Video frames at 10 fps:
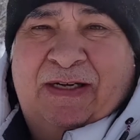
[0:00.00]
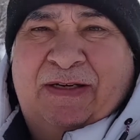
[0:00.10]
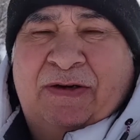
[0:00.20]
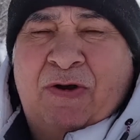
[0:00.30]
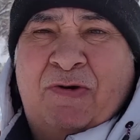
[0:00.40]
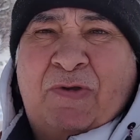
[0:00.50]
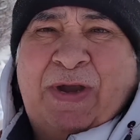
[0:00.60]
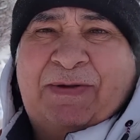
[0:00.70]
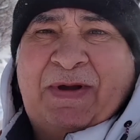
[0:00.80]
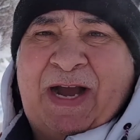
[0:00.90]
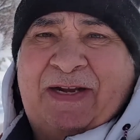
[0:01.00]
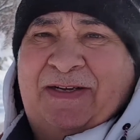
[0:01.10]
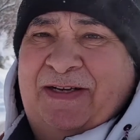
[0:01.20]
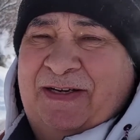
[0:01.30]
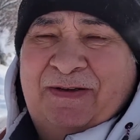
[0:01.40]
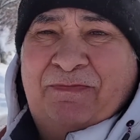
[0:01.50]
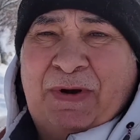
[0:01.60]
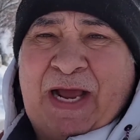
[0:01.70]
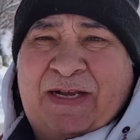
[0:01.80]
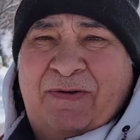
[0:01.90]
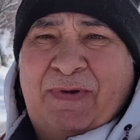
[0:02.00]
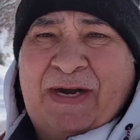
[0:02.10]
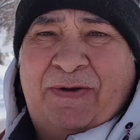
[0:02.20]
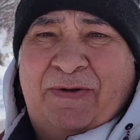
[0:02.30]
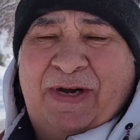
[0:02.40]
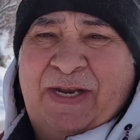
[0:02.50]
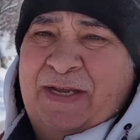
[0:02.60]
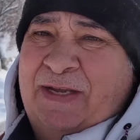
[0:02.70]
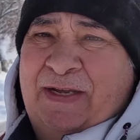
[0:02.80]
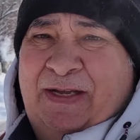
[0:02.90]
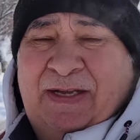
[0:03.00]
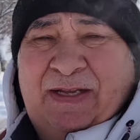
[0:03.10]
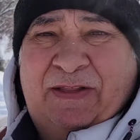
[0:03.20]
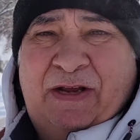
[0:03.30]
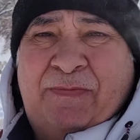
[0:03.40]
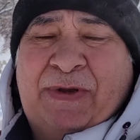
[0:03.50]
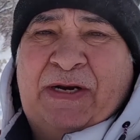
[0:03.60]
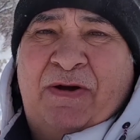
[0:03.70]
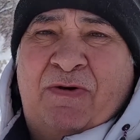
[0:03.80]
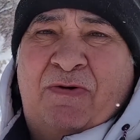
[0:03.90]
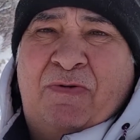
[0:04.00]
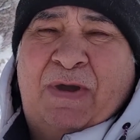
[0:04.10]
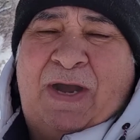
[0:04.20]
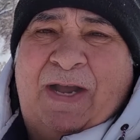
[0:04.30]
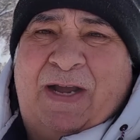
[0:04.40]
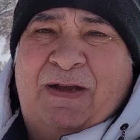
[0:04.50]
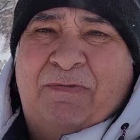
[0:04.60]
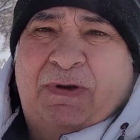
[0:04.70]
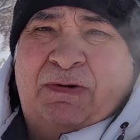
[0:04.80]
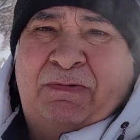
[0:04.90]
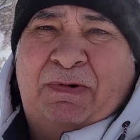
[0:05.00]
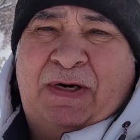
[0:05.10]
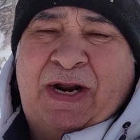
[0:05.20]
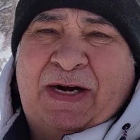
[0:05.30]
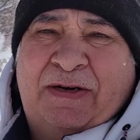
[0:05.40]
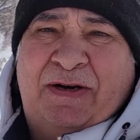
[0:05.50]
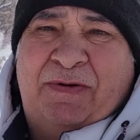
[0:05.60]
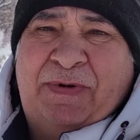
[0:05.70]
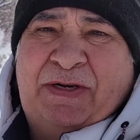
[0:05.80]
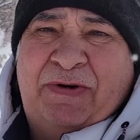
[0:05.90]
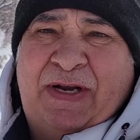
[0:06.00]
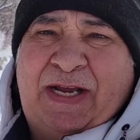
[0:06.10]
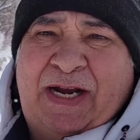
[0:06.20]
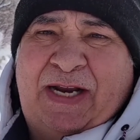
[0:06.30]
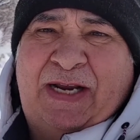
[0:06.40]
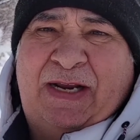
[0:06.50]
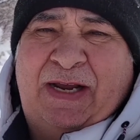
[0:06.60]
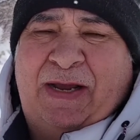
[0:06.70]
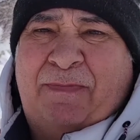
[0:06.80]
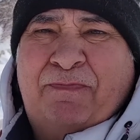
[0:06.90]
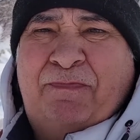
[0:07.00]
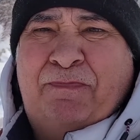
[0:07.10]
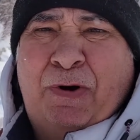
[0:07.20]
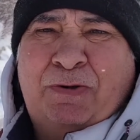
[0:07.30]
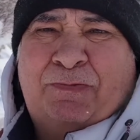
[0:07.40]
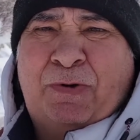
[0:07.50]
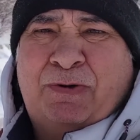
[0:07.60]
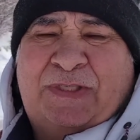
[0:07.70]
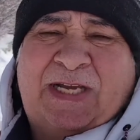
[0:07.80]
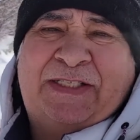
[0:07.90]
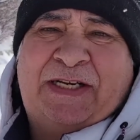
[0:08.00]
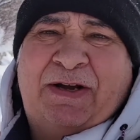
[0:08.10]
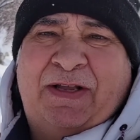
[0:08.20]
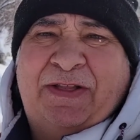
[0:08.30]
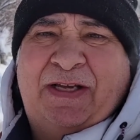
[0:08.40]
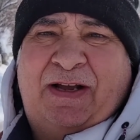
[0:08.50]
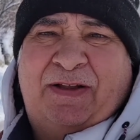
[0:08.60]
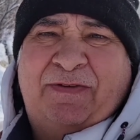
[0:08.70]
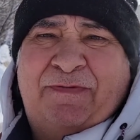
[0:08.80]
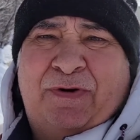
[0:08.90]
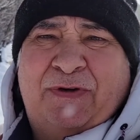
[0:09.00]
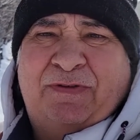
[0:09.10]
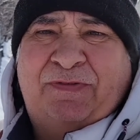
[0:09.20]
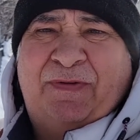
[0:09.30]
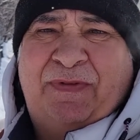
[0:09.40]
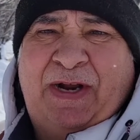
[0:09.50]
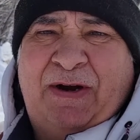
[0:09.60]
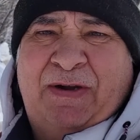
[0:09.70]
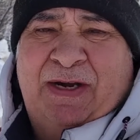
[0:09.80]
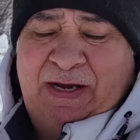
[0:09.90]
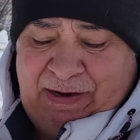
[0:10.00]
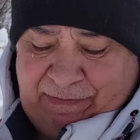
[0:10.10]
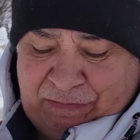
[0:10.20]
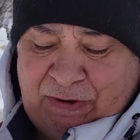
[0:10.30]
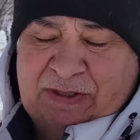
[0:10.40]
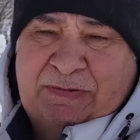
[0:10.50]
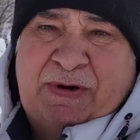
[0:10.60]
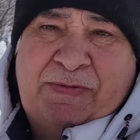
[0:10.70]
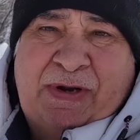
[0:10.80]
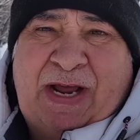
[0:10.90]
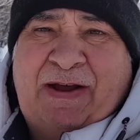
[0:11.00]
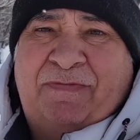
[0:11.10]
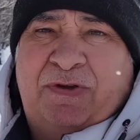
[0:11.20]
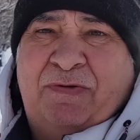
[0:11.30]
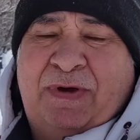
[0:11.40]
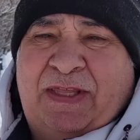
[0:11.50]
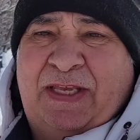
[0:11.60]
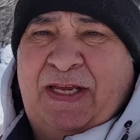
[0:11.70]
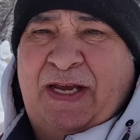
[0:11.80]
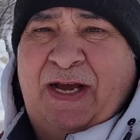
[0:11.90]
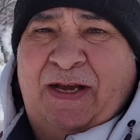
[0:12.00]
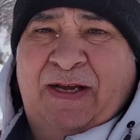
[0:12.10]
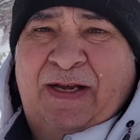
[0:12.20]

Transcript: no going back, black and white only. There'll be no we're not going to be doing any post-processing on the photos from there. Of course we will have to with the